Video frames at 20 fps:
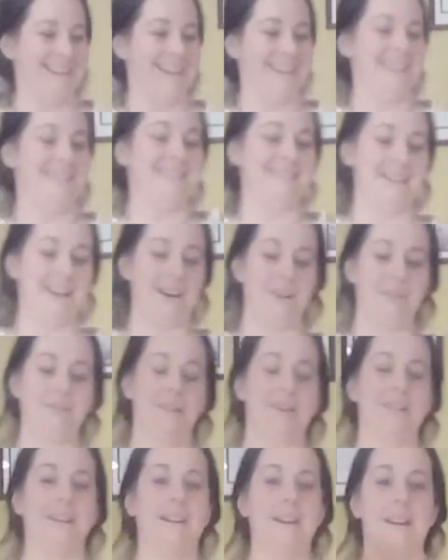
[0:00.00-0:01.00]
So,
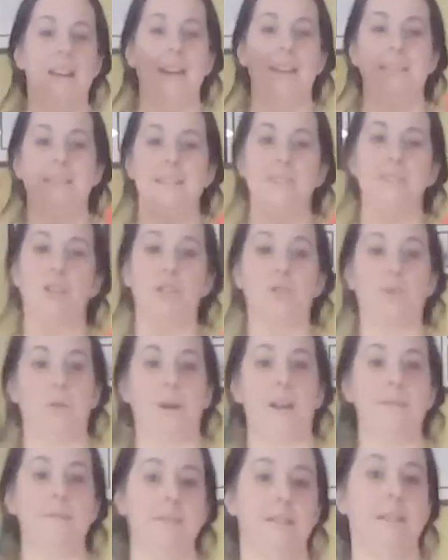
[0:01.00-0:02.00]
these are
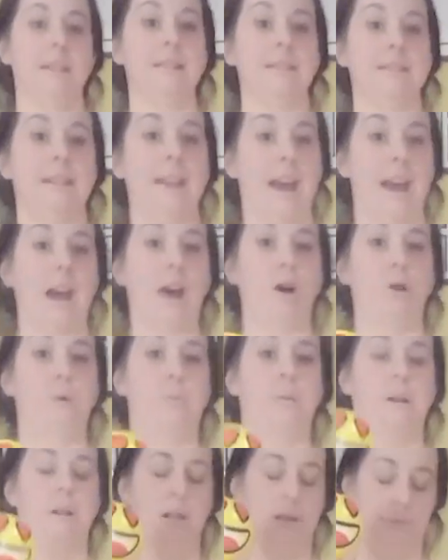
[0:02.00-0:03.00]
great to help
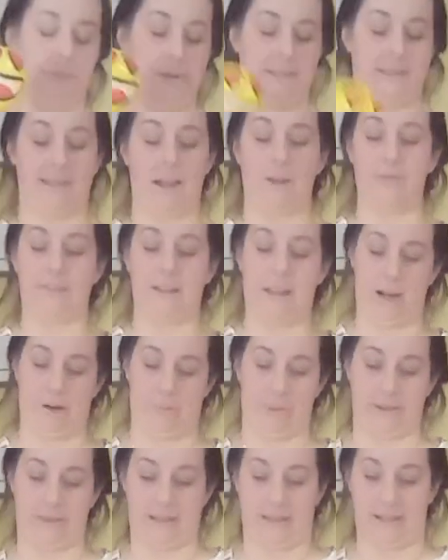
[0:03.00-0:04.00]
with self-care
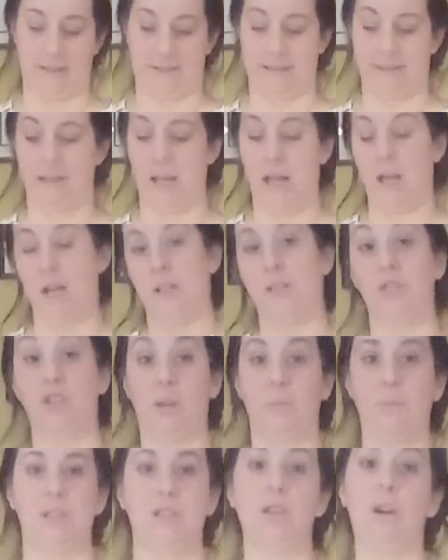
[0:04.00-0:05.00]
with this. So I'm
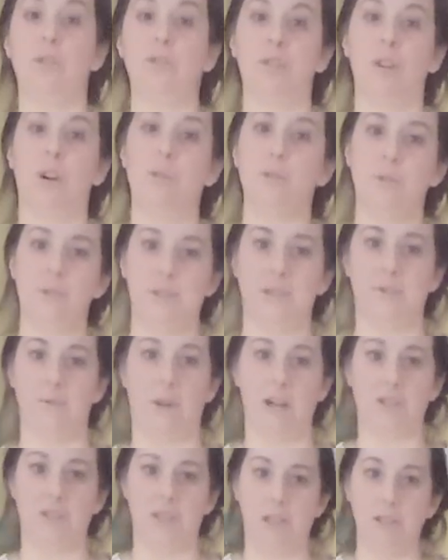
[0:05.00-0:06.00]
going to show you a
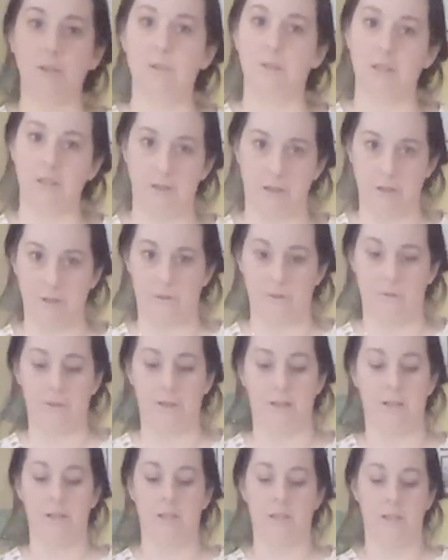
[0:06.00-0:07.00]
stretch that you can do
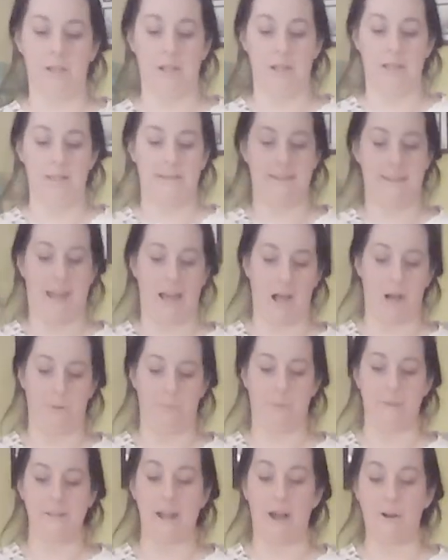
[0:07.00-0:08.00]
to help.
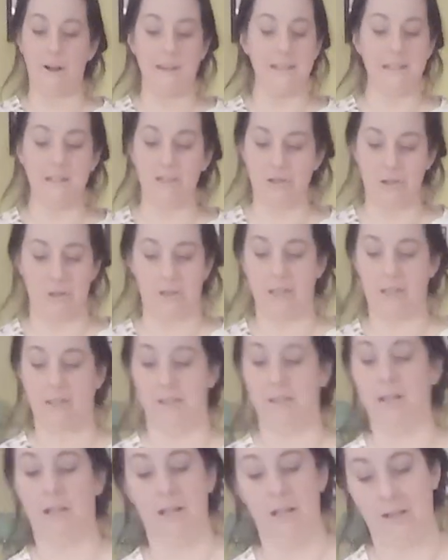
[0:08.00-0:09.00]
Now, initially,
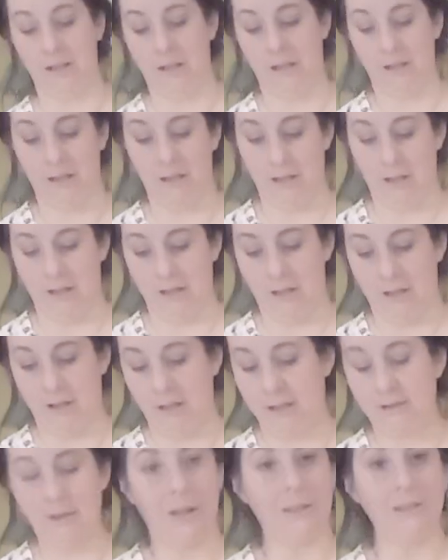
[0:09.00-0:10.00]

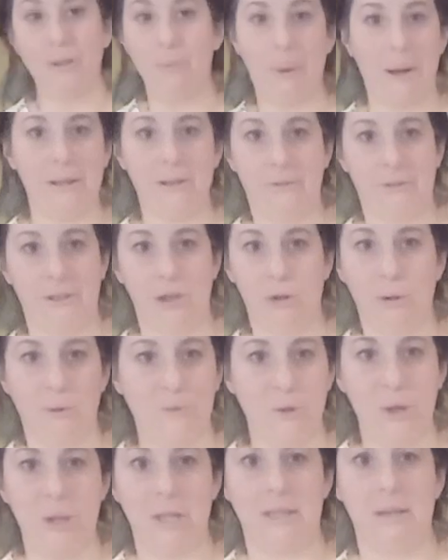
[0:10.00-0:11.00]
it's also beneficial if you
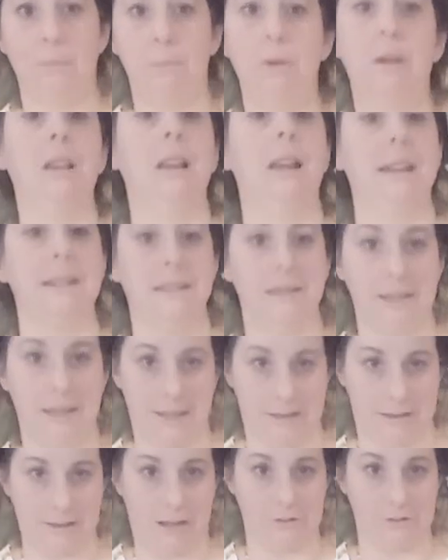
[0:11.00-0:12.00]
just place
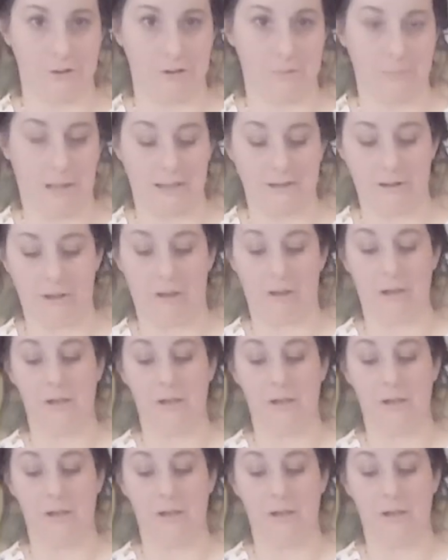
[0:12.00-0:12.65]
this under the muscle.